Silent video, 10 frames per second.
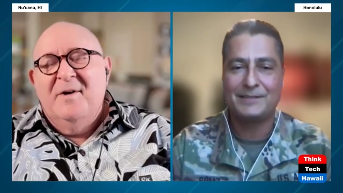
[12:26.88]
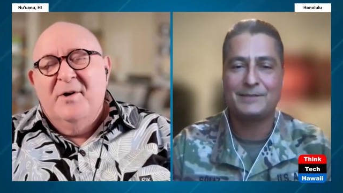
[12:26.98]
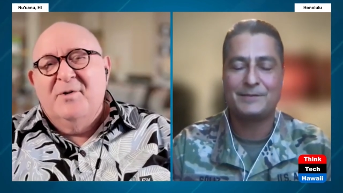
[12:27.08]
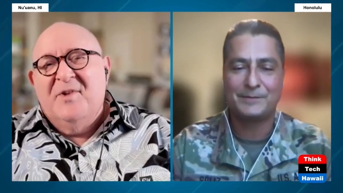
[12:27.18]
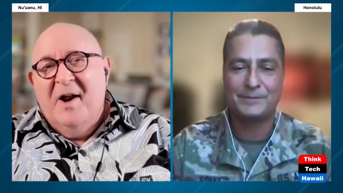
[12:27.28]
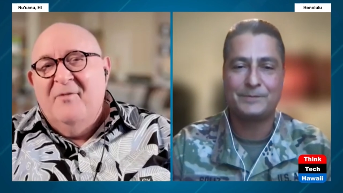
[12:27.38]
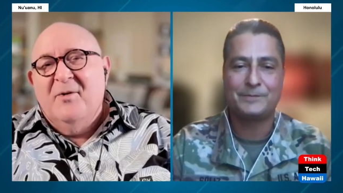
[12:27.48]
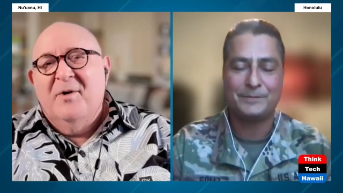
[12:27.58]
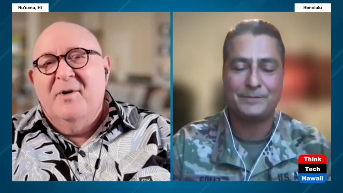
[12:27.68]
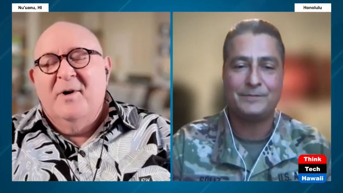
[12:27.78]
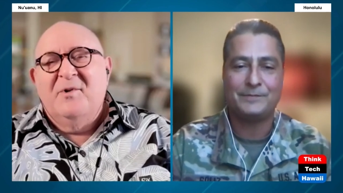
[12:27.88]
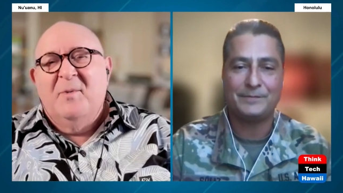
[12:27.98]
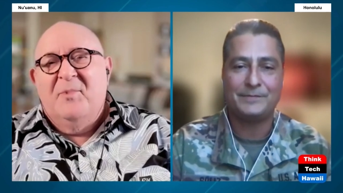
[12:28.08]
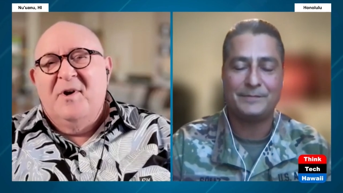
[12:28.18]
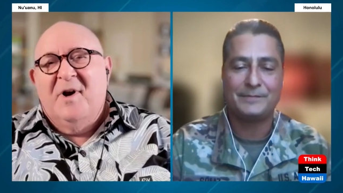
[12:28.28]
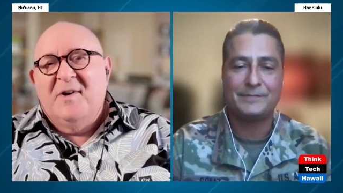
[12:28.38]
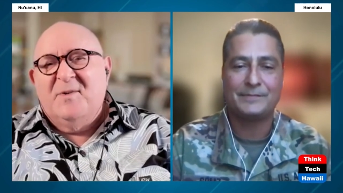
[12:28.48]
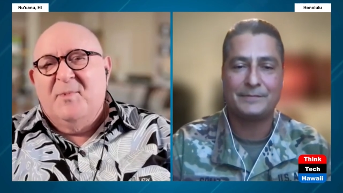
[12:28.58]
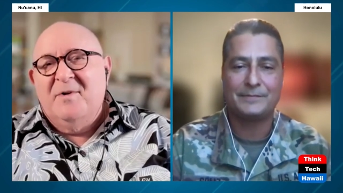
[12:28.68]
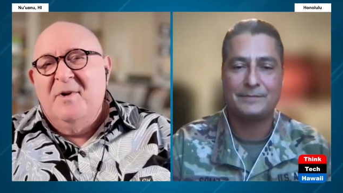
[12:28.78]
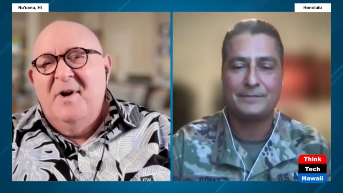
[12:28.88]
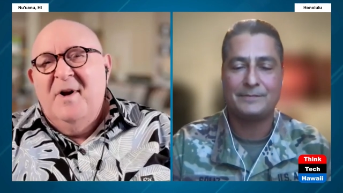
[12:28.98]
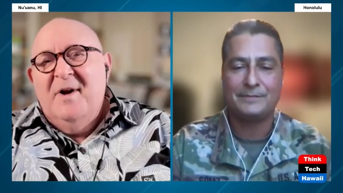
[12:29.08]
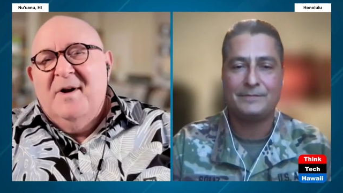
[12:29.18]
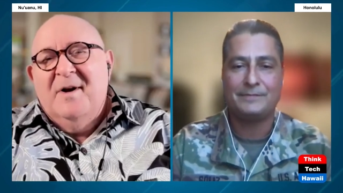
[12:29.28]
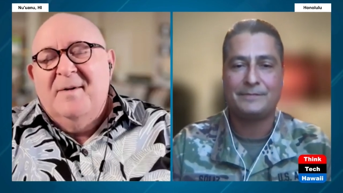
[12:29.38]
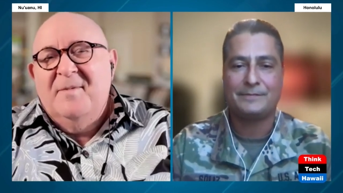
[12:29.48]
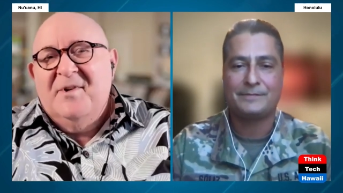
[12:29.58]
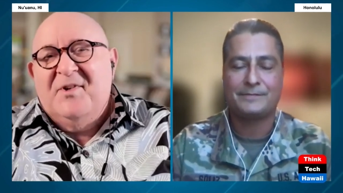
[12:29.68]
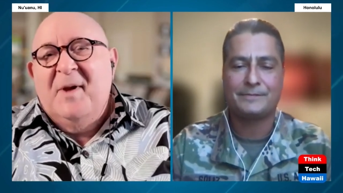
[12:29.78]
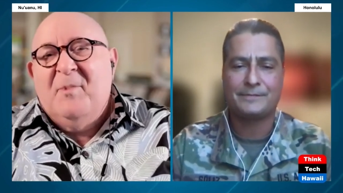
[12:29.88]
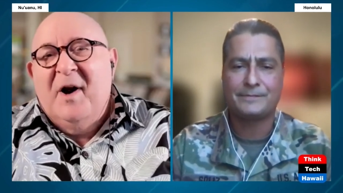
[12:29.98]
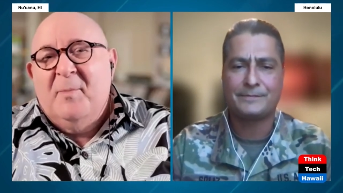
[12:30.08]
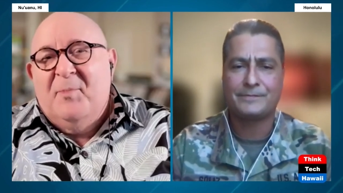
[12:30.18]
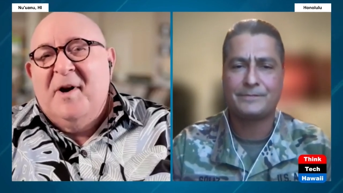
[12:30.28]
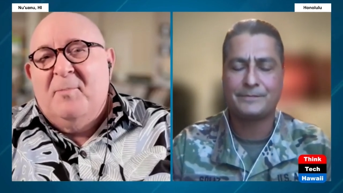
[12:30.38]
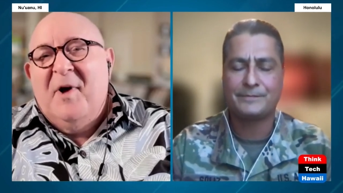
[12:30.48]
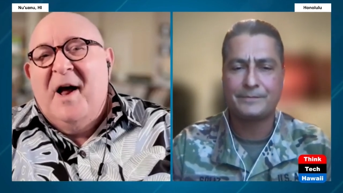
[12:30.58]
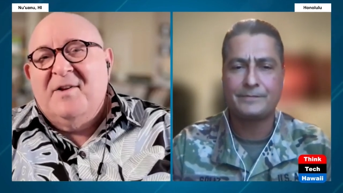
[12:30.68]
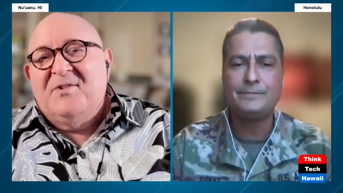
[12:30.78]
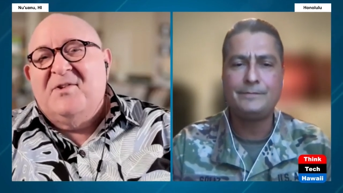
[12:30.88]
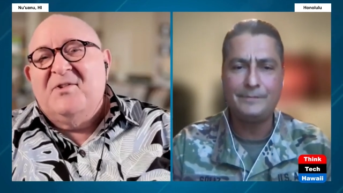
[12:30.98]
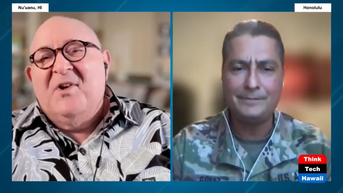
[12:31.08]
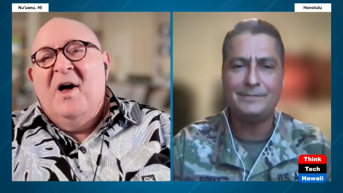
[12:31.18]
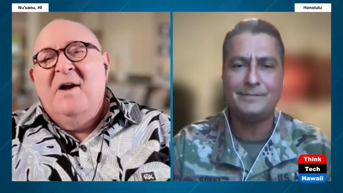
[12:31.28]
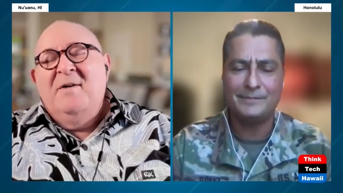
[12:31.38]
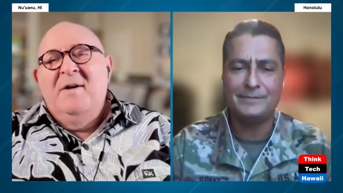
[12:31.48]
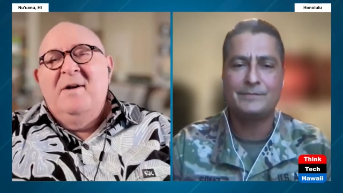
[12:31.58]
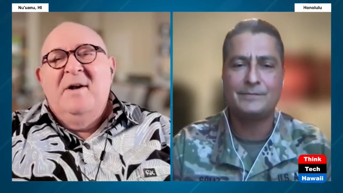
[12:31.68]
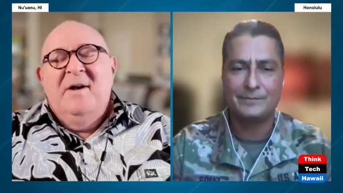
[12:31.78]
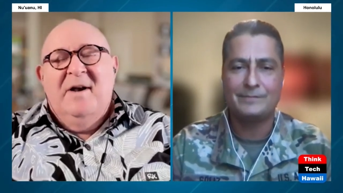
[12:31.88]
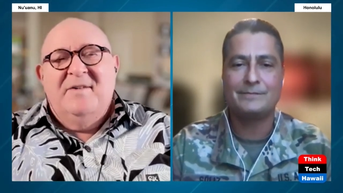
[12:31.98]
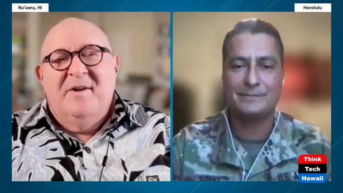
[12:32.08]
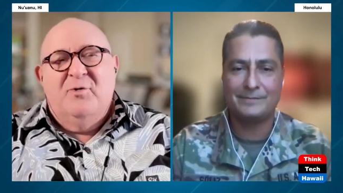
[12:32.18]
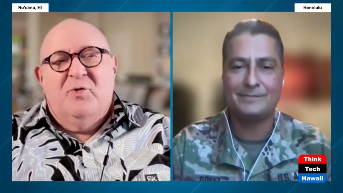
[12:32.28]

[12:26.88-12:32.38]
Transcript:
Speaker 1: near Denver. And it was a big hospital, the same kind of pink palace design as in